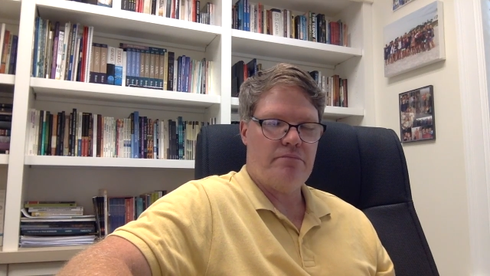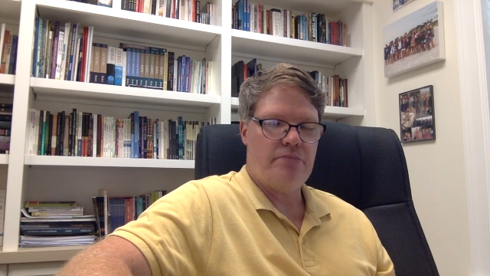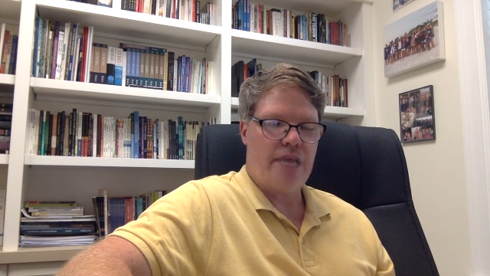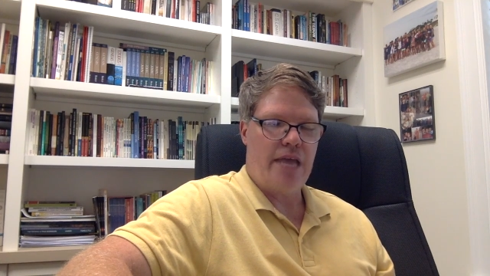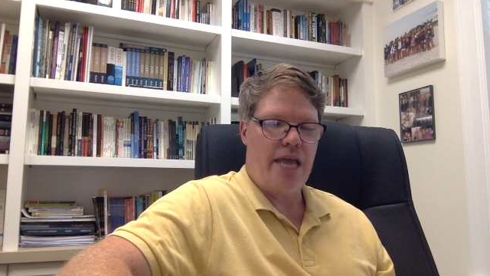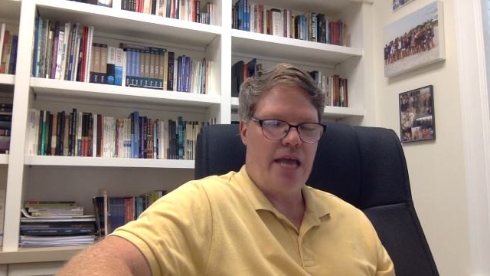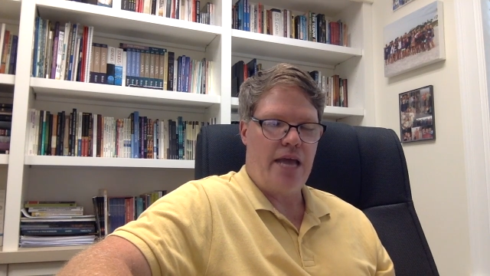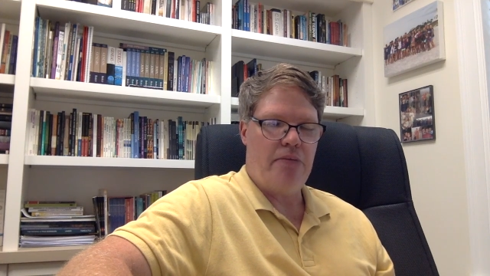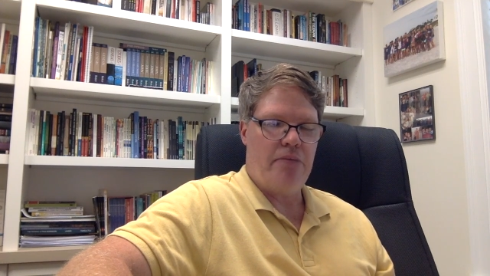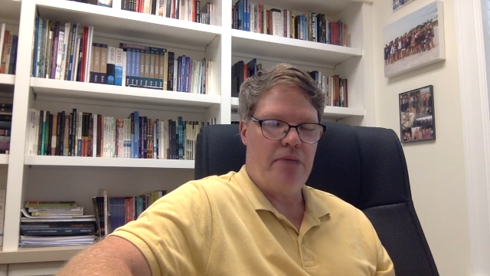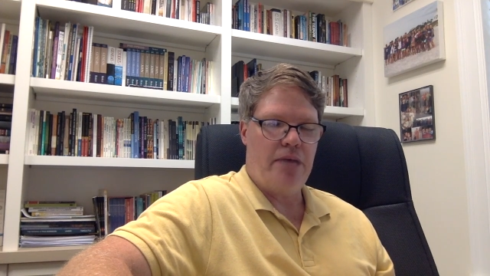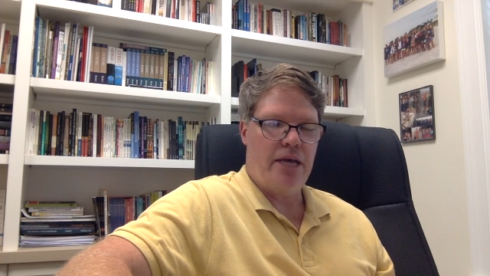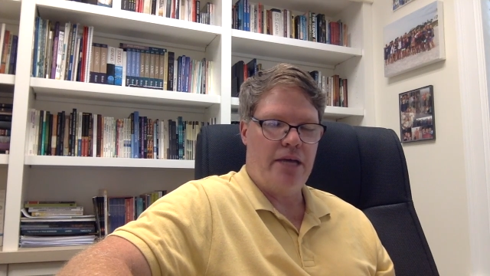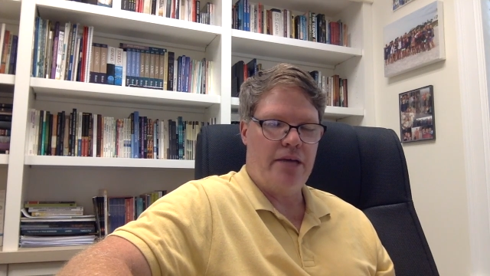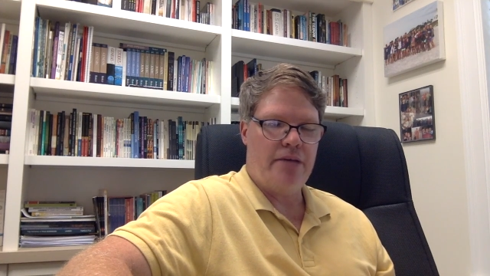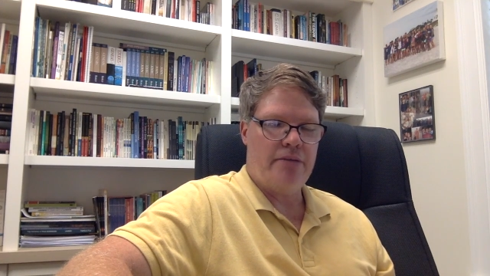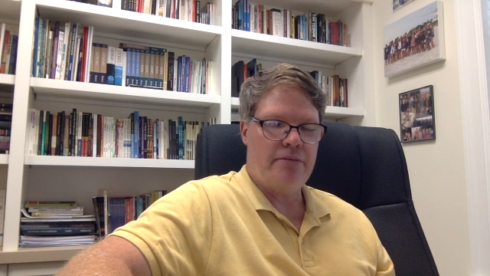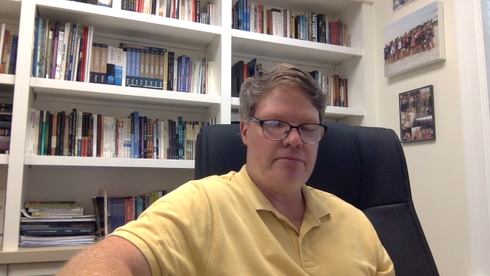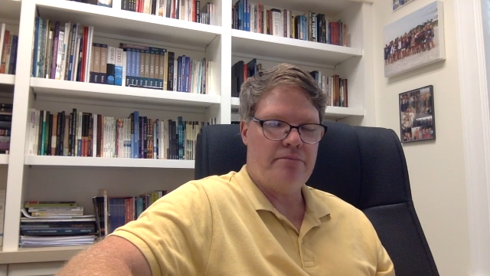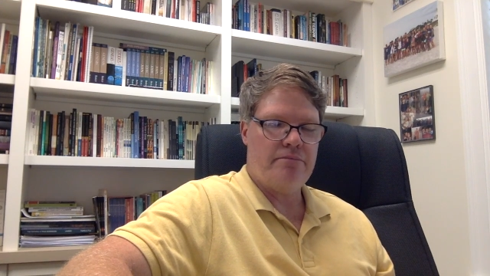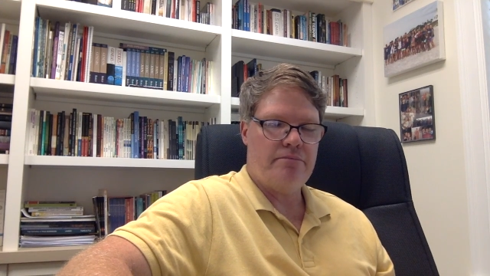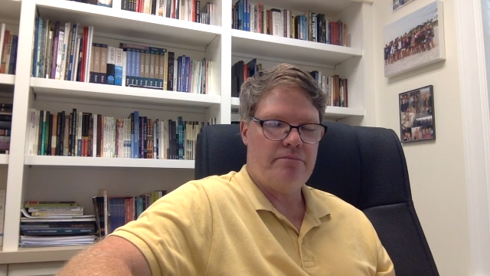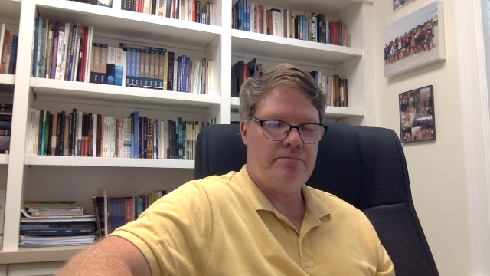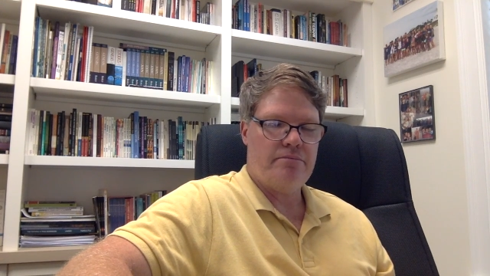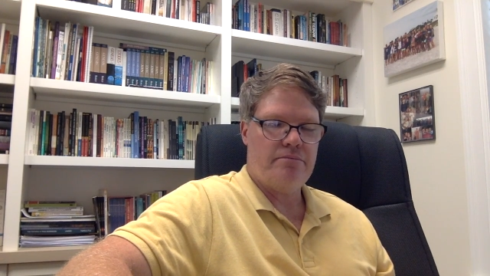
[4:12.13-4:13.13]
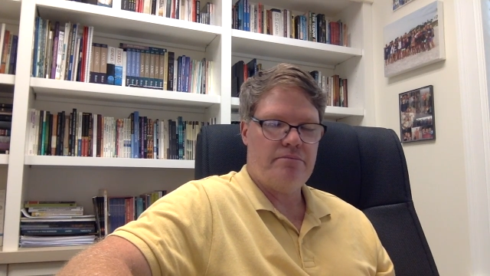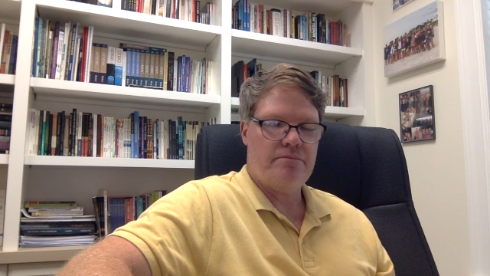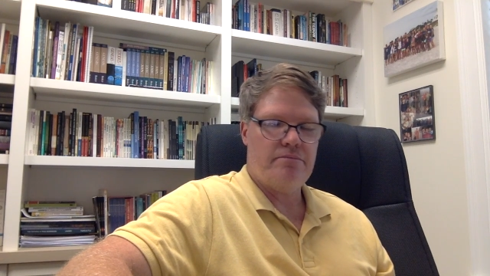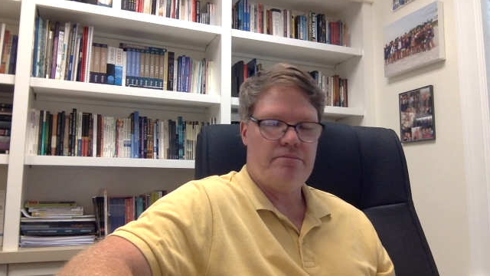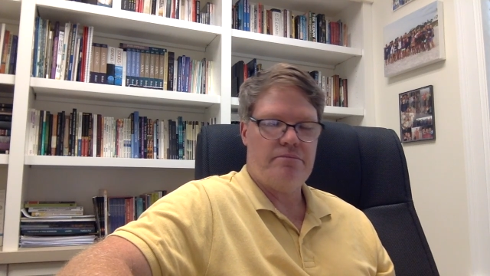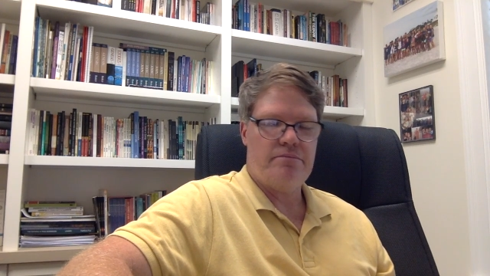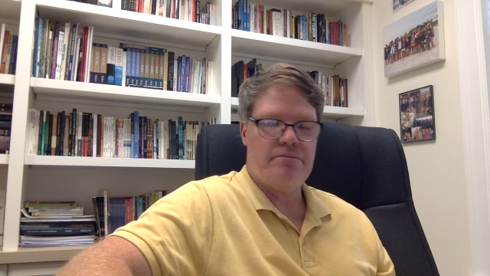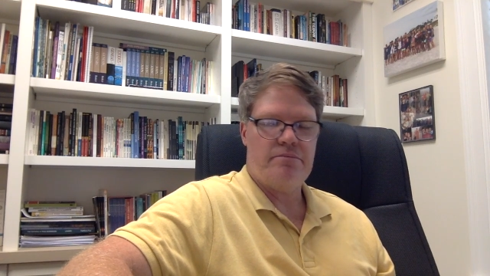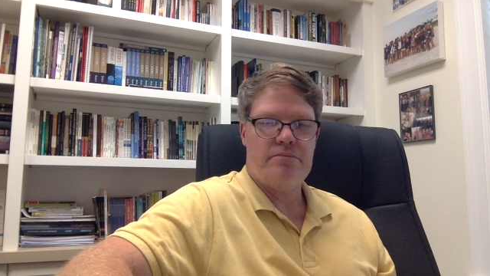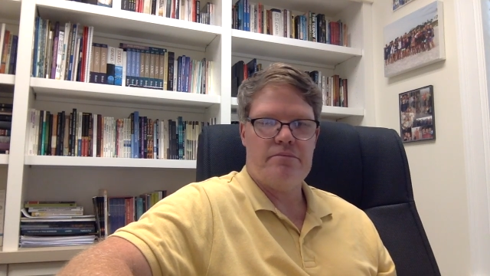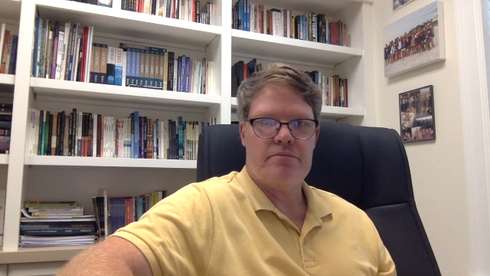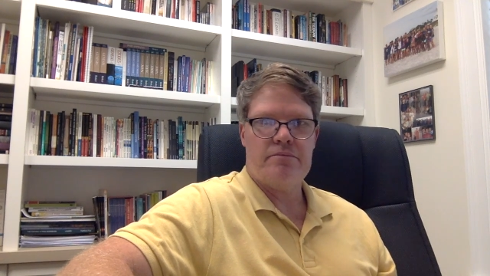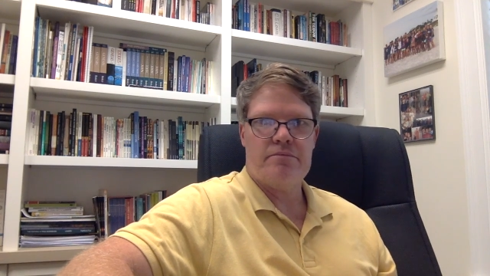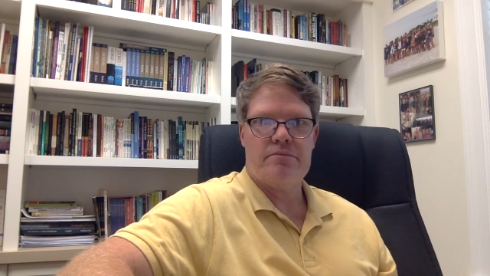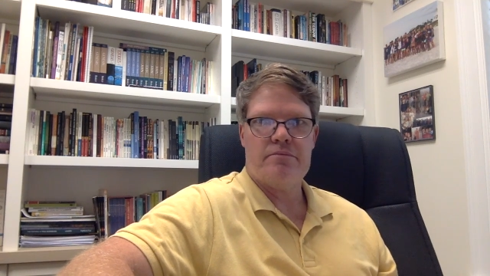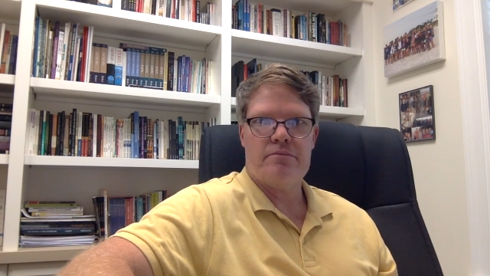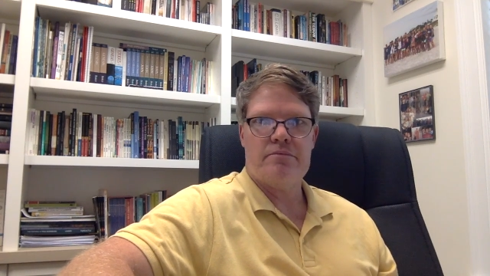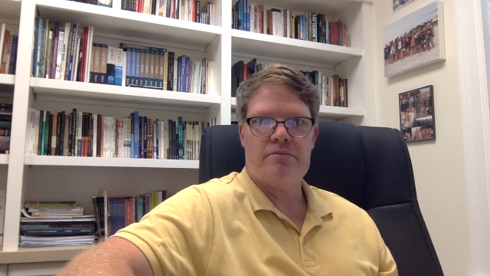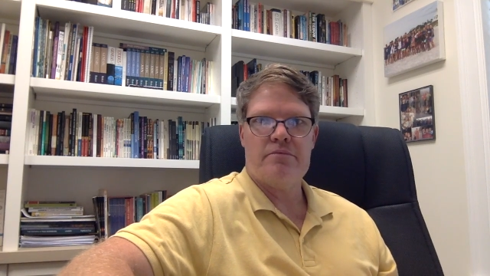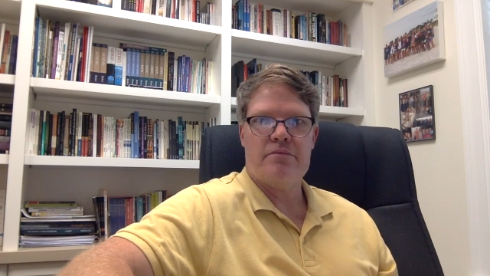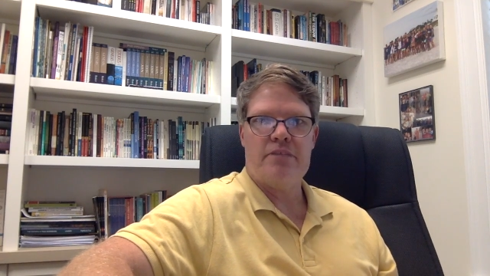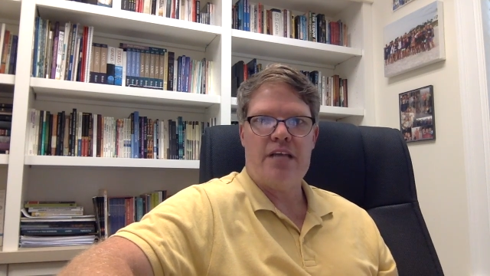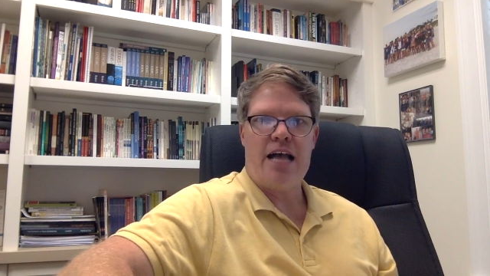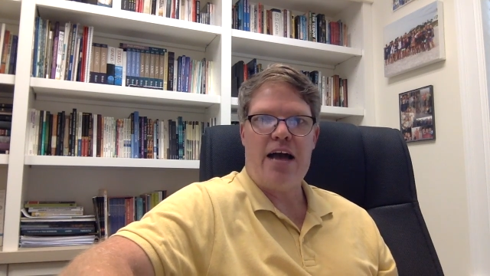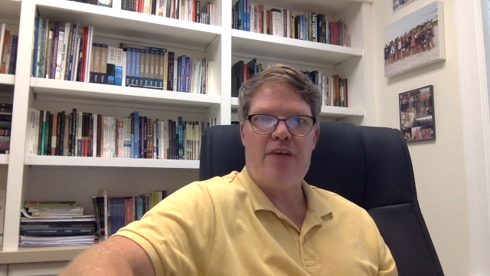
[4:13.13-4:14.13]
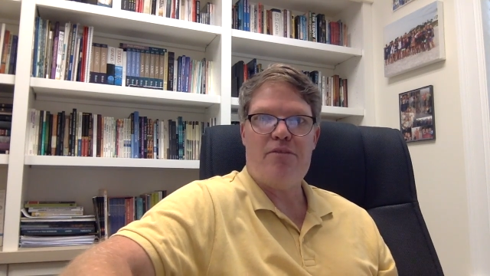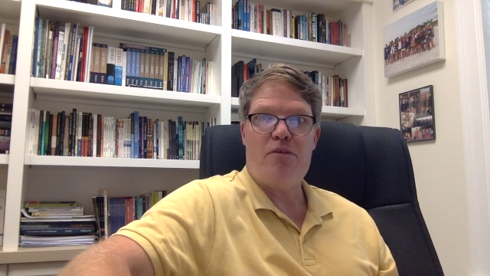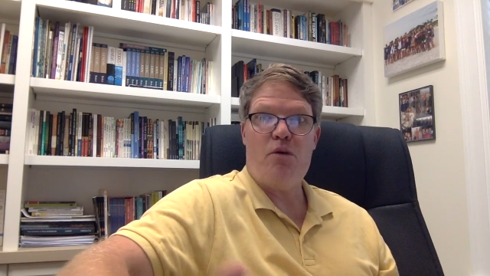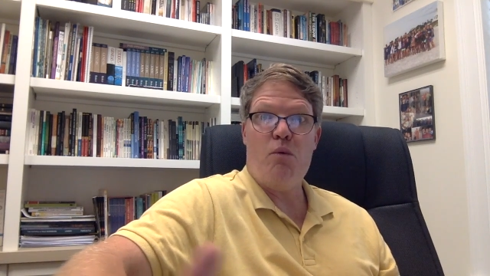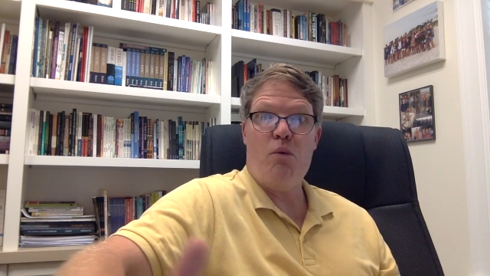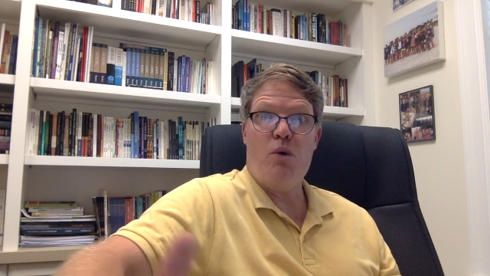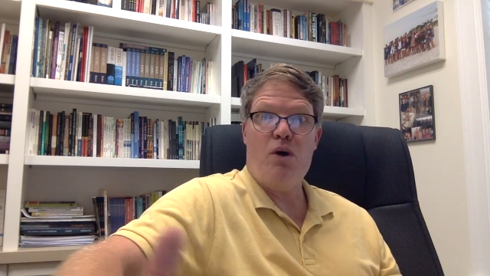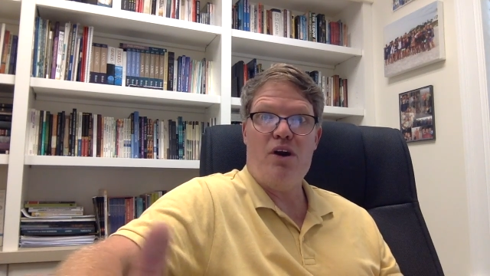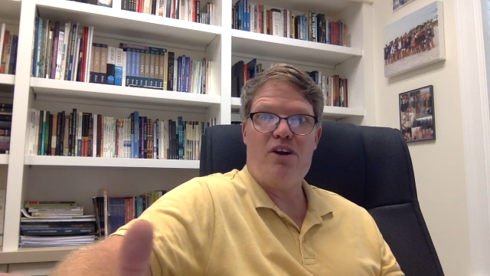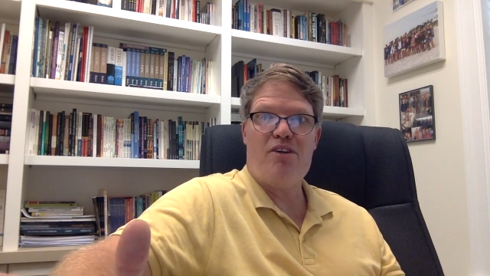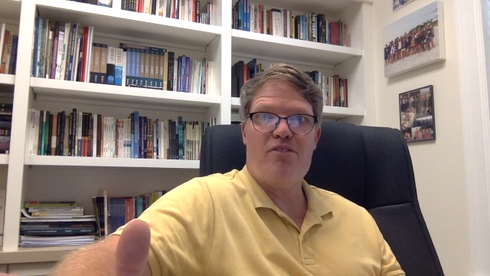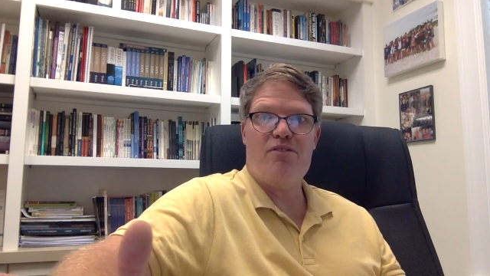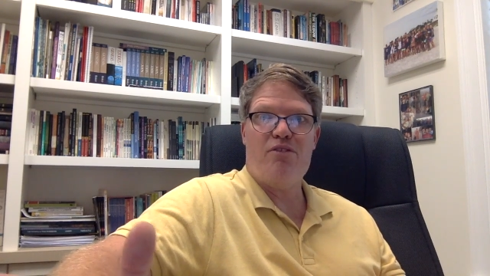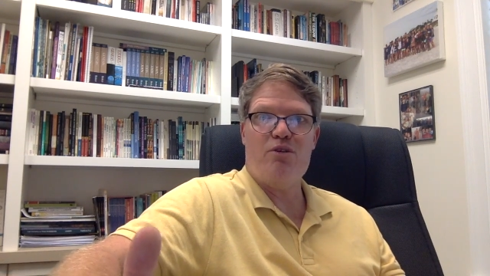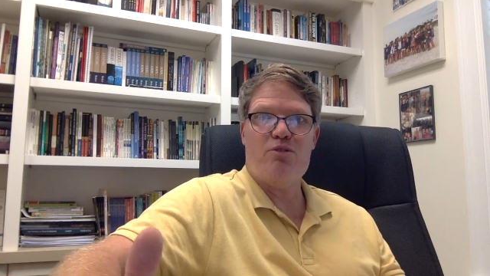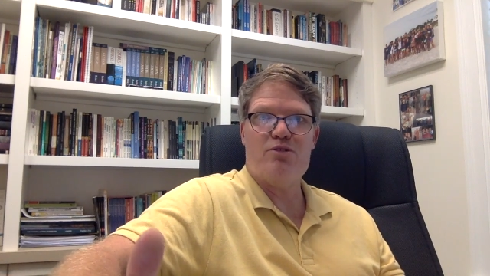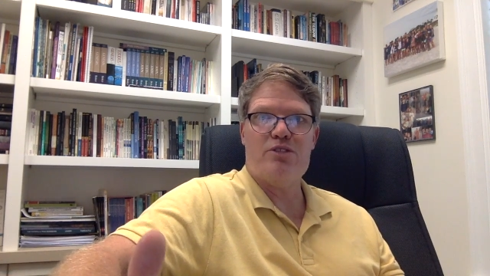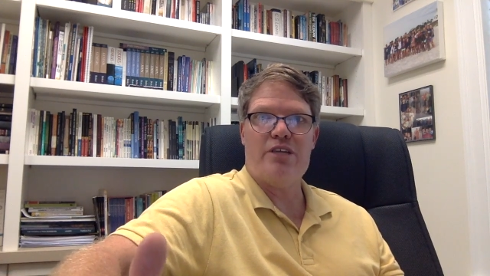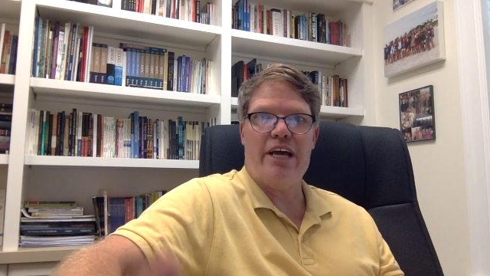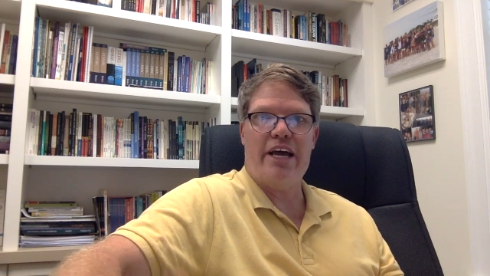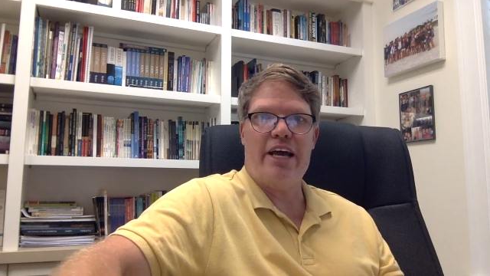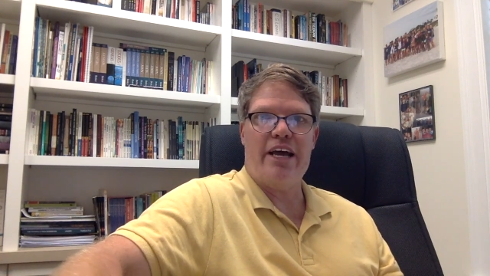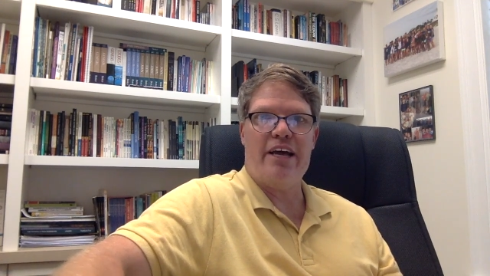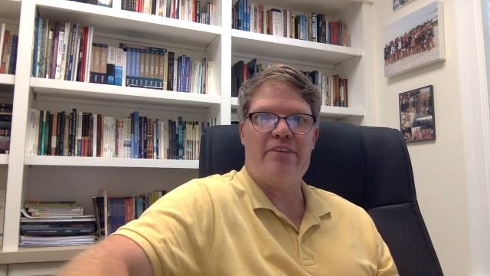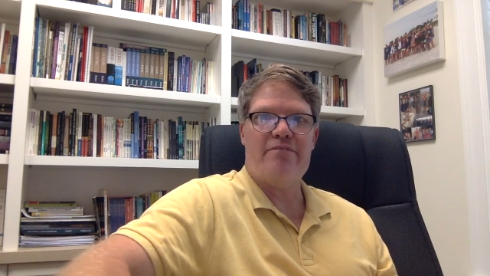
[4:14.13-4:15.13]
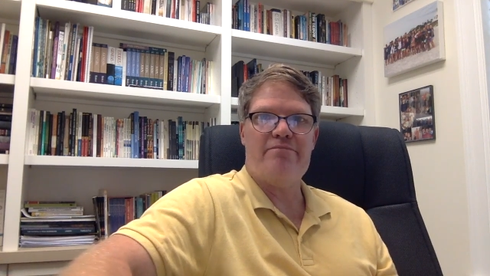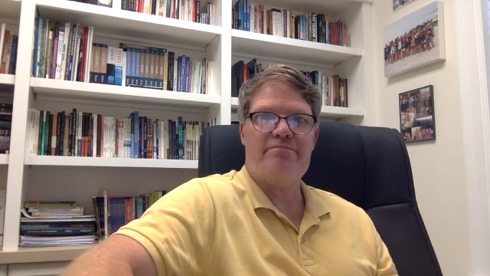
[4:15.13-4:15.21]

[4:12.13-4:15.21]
amen. Have a wonderful day.